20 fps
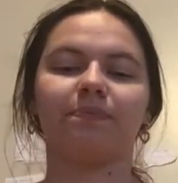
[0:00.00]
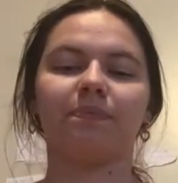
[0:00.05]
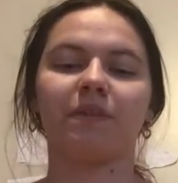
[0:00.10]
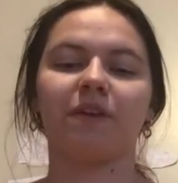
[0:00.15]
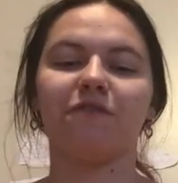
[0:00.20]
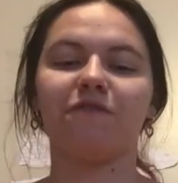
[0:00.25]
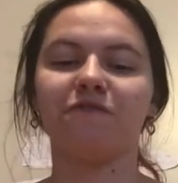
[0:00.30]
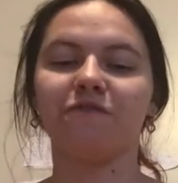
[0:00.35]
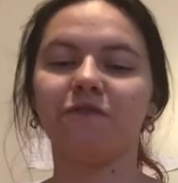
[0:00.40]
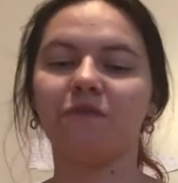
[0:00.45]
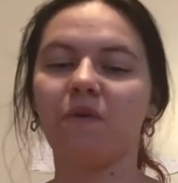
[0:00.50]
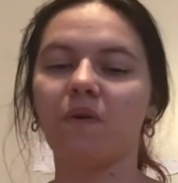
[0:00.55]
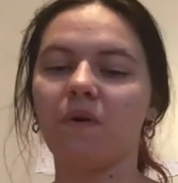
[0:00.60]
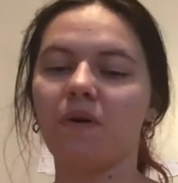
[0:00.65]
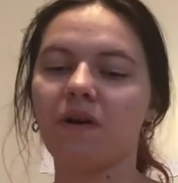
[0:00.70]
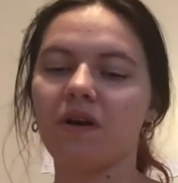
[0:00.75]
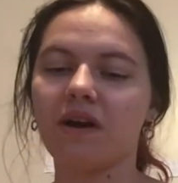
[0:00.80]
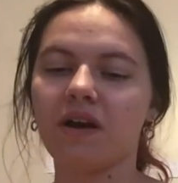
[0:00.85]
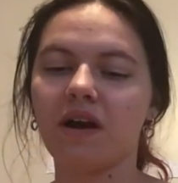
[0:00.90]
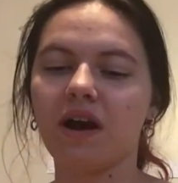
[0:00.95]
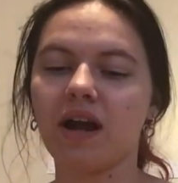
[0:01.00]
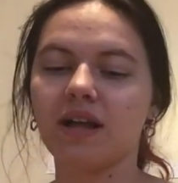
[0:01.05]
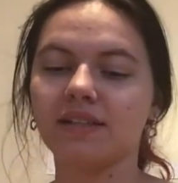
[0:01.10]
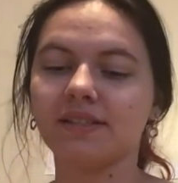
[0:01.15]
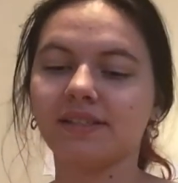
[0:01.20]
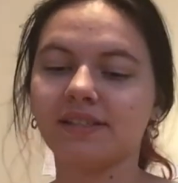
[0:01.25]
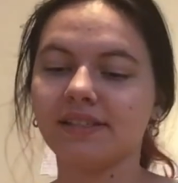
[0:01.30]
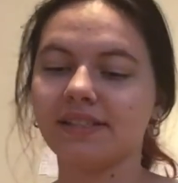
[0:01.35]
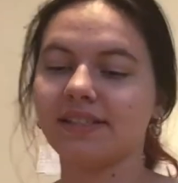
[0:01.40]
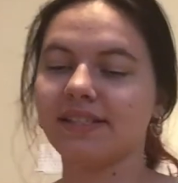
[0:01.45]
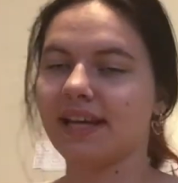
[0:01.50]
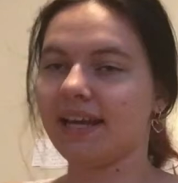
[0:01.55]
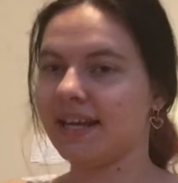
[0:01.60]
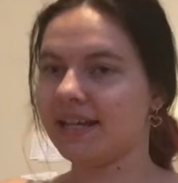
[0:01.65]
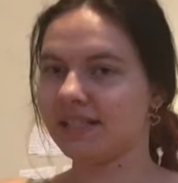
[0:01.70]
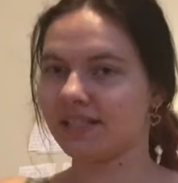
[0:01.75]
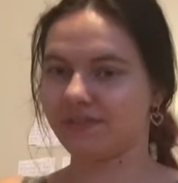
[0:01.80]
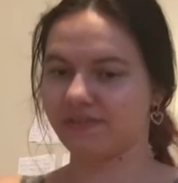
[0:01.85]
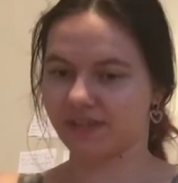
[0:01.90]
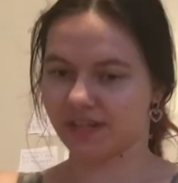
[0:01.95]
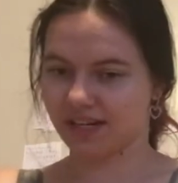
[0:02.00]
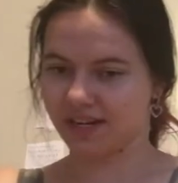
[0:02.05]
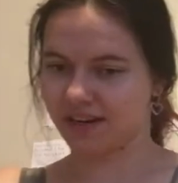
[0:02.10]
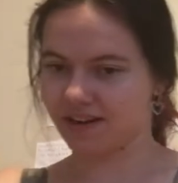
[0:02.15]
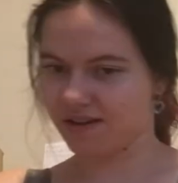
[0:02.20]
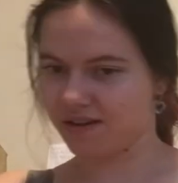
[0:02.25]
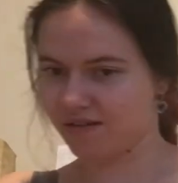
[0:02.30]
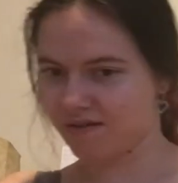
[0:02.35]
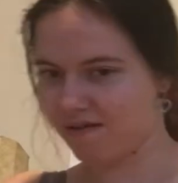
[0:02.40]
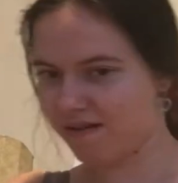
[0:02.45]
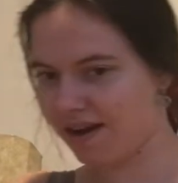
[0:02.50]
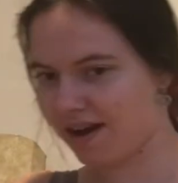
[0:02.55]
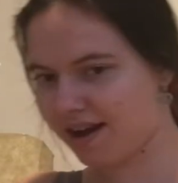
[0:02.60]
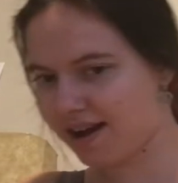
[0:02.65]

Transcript: For today's video,